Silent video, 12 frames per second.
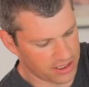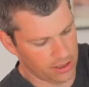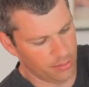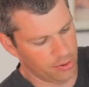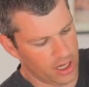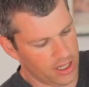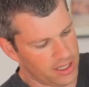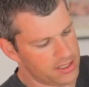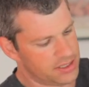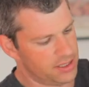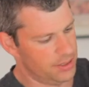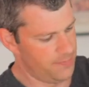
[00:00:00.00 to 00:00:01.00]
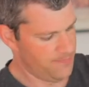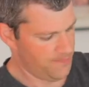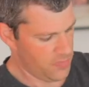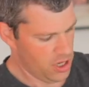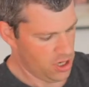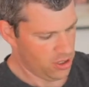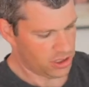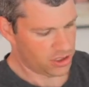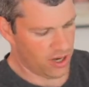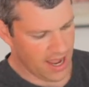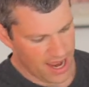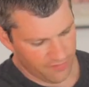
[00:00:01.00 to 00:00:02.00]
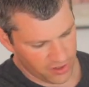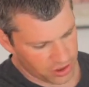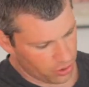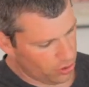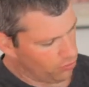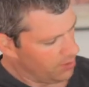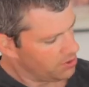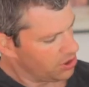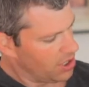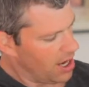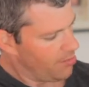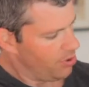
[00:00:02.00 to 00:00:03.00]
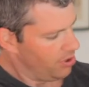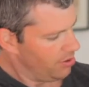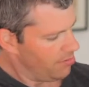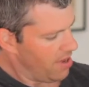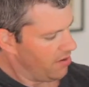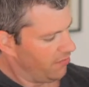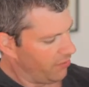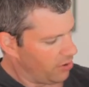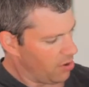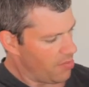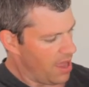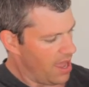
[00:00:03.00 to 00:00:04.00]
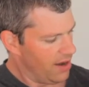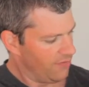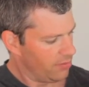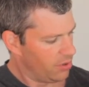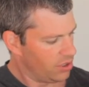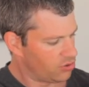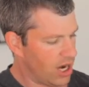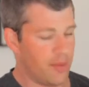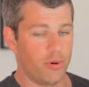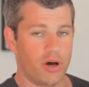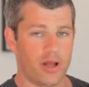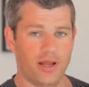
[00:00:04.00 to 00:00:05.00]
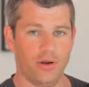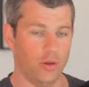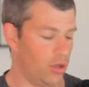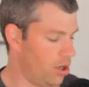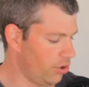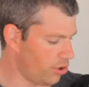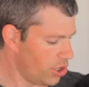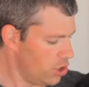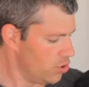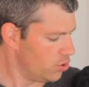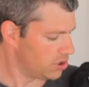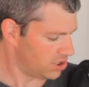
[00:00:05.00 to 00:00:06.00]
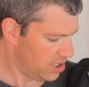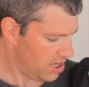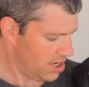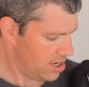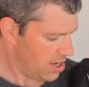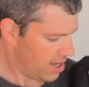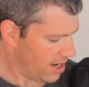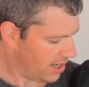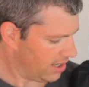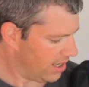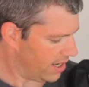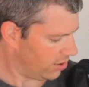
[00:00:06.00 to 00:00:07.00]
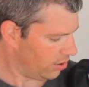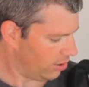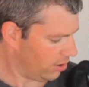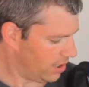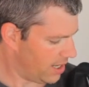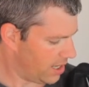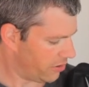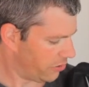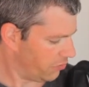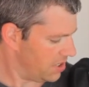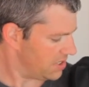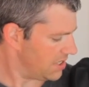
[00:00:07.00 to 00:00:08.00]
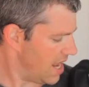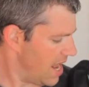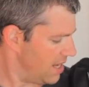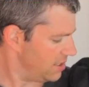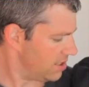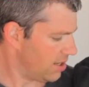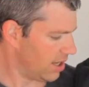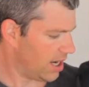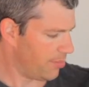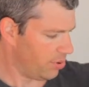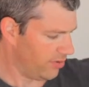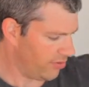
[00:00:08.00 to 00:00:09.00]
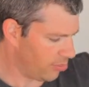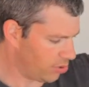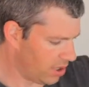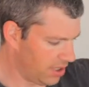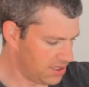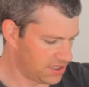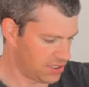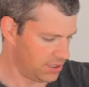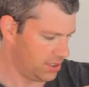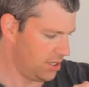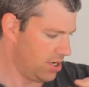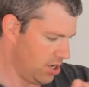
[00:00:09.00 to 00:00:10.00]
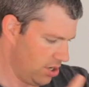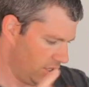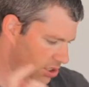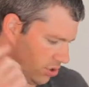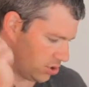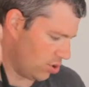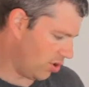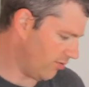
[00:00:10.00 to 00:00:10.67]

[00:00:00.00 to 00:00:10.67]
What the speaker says: and umbrellas. So I have this old ripstop Manfrotto bag from a tripod I no longer use, and I can handle 3 stands and a couple of umbrellas. So those go